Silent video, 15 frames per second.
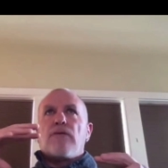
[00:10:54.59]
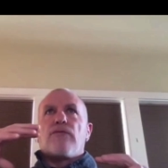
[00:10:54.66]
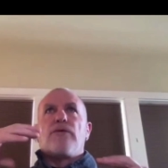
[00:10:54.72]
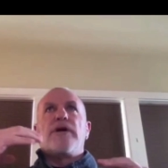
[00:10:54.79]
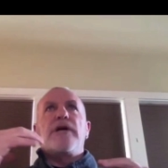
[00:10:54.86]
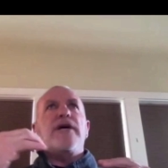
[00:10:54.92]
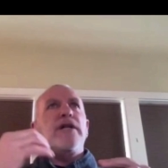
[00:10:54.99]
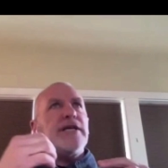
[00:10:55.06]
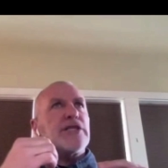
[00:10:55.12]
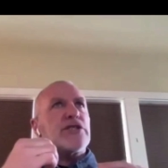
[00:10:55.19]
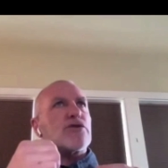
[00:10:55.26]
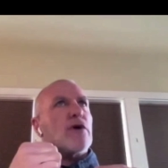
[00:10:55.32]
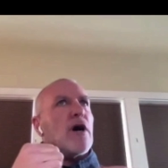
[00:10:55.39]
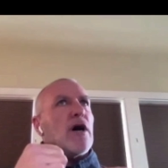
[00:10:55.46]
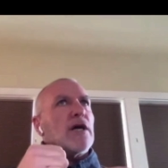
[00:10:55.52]
really
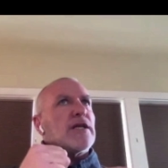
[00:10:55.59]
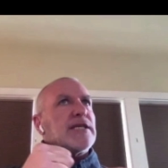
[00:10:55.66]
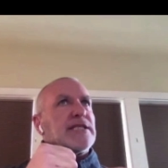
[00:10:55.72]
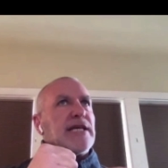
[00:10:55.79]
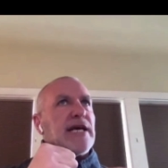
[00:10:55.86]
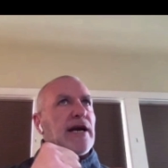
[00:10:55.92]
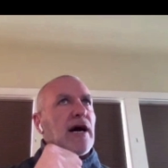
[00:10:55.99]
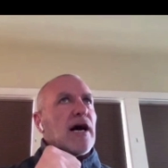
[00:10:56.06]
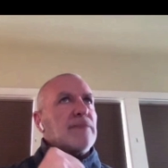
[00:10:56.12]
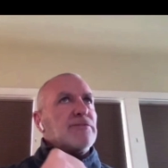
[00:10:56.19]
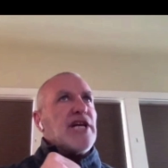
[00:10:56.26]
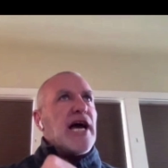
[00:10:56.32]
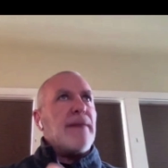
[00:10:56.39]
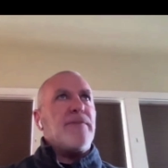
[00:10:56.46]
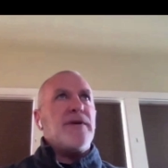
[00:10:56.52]
strongly saying,
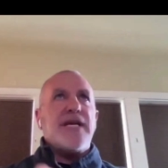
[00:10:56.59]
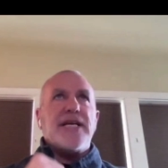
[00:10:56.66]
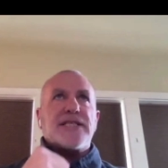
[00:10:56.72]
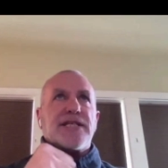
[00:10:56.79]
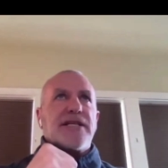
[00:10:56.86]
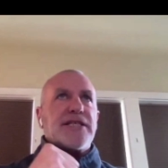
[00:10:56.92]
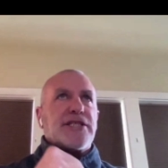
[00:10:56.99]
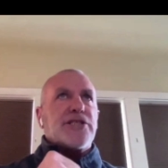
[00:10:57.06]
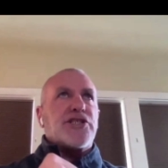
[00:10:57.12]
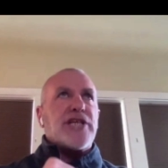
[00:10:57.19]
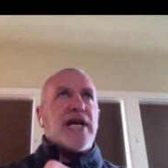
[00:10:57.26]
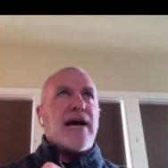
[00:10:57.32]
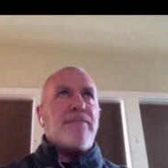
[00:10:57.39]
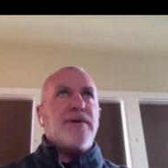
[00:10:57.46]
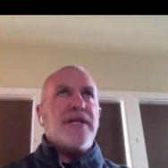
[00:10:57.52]
I'm Japanese and this is
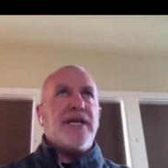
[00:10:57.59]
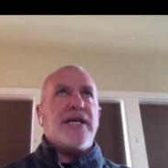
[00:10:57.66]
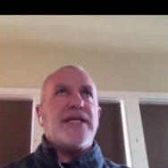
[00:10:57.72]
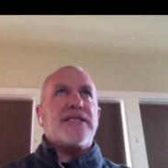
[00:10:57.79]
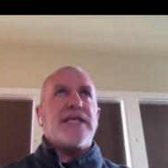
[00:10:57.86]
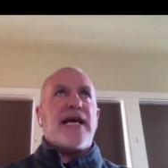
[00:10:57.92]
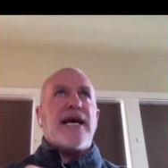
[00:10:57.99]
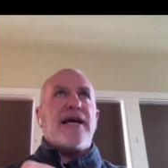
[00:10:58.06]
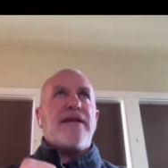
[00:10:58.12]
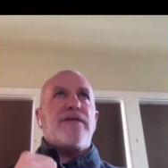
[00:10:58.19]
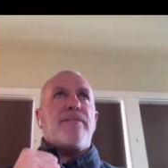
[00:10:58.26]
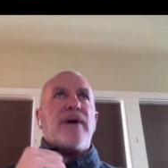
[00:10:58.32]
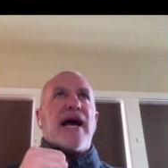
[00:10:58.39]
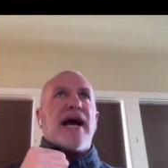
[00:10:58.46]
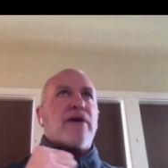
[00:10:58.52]
Japanese,
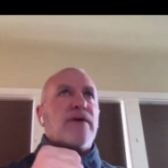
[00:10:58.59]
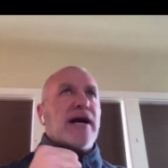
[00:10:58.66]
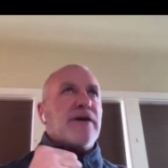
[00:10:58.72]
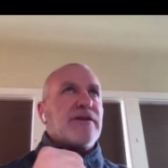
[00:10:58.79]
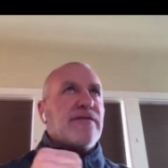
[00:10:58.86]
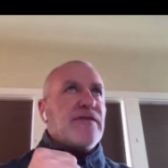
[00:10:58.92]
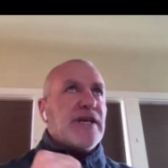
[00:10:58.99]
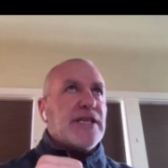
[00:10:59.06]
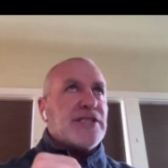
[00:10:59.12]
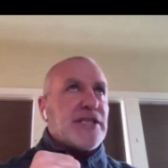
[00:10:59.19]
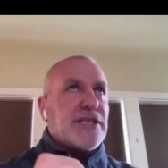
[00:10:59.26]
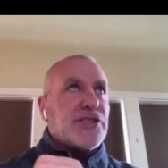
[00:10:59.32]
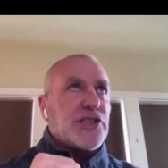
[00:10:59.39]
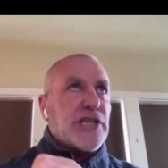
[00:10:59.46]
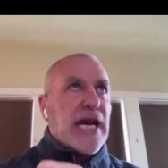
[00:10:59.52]
and the background of
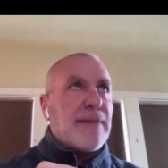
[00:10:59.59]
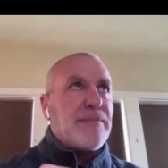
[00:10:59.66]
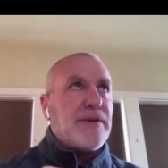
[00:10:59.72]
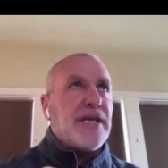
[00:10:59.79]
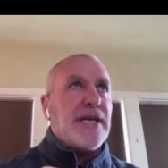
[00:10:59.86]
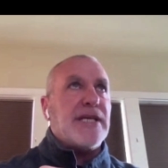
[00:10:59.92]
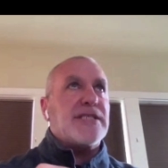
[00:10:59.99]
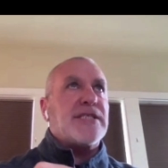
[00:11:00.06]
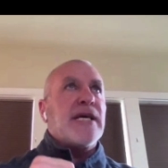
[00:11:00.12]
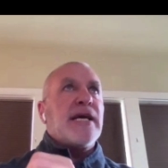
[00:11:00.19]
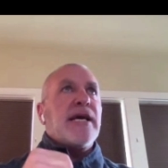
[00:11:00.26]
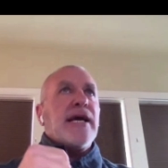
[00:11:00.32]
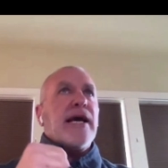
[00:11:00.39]
this is Japanese.